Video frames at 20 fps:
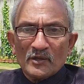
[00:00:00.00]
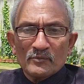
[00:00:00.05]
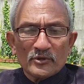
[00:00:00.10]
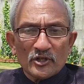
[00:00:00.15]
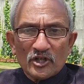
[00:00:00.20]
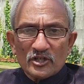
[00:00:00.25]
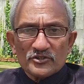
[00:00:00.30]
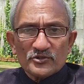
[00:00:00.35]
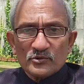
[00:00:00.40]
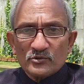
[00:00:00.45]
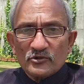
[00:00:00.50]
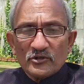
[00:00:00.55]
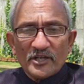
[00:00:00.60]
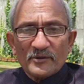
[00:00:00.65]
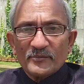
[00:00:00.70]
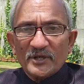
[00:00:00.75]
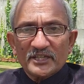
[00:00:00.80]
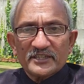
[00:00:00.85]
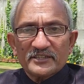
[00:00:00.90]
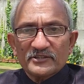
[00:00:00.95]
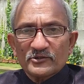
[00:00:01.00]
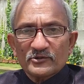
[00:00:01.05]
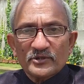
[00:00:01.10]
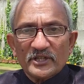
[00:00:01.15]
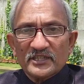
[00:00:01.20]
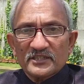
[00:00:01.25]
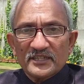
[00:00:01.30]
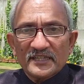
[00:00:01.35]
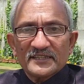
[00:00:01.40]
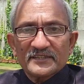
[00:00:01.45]
because you don't have money to
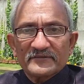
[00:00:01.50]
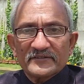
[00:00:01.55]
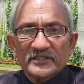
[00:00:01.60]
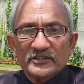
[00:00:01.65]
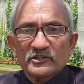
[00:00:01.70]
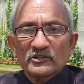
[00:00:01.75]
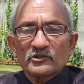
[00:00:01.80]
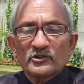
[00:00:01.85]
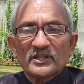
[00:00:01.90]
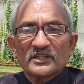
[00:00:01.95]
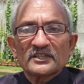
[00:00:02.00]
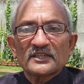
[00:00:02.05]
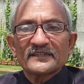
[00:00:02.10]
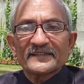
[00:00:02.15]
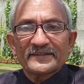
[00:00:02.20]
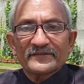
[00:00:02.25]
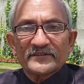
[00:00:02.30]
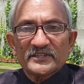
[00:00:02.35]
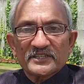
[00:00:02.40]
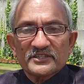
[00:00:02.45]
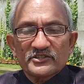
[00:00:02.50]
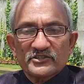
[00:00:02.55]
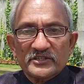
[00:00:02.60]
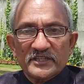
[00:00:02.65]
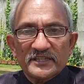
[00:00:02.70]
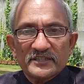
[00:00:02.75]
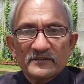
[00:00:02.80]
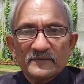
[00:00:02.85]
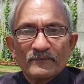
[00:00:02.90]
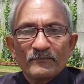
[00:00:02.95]
take delivery you've done a leverage
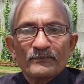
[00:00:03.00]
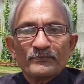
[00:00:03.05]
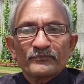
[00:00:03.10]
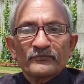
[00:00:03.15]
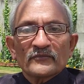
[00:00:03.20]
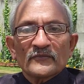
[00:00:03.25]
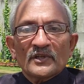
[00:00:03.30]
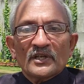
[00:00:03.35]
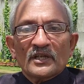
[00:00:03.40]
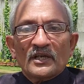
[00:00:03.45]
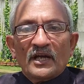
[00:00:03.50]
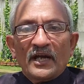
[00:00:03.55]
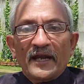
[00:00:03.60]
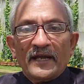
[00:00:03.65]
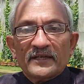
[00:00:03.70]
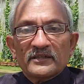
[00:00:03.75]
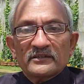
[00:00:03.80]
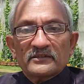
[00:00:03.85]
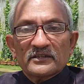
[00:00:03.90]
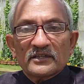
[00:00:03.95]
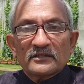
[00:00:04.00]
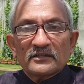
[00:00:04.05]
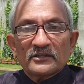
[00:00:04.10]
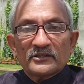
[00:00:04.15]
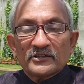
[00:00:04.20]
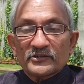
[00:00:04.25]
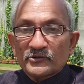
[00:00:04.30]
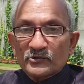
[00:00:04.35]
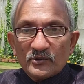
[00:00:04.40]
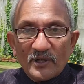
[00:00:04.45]
trade and
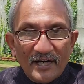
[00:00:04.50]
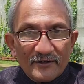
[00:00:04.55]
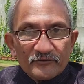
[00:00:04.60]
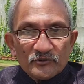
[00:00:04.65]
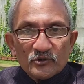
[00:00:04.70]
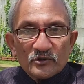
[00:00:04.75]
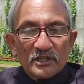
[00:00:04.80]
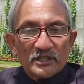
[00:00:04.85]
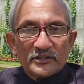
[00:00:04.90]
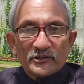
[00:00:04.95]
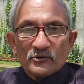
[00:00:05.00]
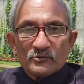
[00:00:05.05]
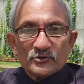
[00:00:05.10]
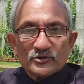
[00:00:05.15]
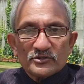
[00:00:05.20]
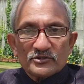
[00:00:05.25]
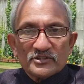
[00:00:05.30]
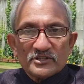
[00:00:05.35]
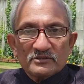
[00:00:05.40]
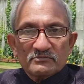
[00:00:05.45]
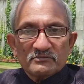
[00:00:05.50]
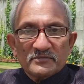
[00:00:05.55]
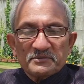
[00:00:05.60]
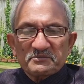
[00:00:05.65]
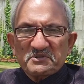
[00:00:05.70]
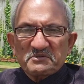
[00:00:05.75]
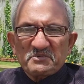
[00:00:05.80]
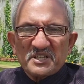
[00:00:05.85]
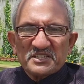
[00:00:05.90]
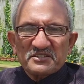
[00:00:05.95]
uh, you have to cut your position
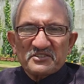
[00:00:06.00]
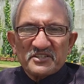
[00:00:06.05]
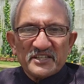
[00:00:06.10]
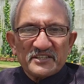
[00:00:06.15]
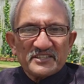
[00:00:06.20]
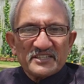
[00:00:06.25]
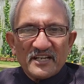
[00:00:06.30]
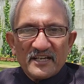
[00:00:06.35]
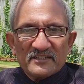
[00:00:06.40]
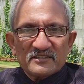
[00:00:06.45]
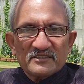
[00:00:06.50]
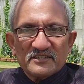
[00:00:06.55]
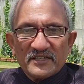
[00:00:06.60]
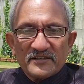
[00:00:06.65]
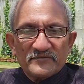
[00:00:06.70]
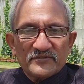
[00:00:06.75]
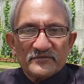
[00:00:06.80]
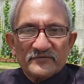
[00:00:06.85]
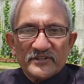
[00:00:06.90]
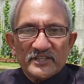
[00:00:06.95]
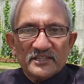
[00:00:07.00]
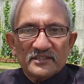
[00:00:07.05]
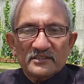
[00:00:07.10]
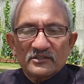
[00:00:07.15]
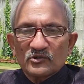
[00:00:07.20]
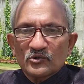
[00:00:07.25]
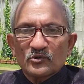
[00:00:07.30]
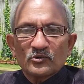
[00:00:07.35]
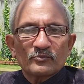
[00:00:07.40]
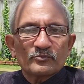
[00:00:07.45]
maybe by 310
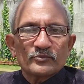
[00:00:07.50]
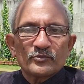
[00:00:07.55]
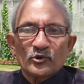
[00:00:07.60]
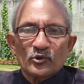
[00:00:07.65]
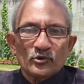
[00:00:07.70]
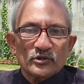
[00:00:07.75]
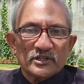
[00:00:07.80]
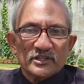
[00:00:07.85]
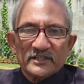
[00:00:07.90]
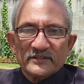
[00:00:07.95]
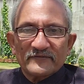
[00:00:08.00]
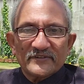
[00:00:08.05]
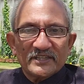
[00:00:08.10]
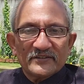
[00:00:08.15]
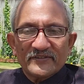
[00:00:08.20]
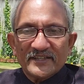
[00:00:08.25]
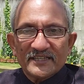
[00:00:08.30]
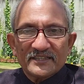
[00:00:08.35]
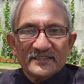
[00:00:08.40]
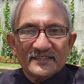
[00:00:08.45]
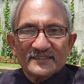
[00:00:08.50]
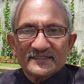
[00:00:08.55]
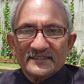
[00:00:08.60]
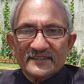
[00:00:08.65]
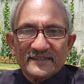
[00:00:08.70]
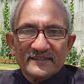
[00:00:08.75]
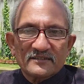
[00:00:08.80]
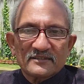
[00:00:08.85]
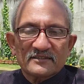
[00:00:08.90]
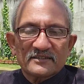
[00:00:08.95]
315 no broker will wait till
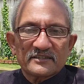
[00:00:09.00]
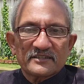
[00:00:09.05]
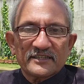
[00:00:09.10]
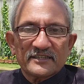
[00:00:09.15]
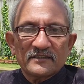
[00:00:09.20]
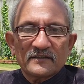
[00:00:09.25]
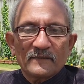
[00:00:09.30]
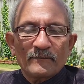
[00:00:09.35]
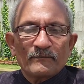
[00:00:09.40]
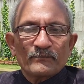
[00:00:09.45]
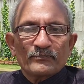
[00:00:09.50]
330